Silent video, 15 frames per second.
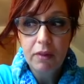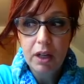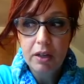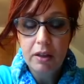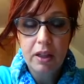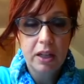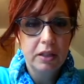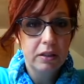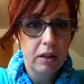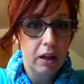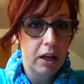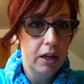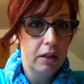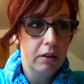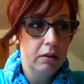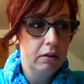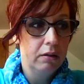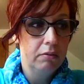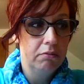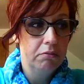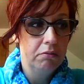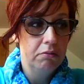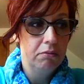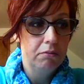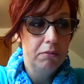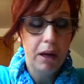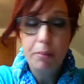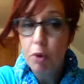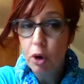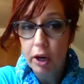things like my
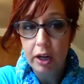morning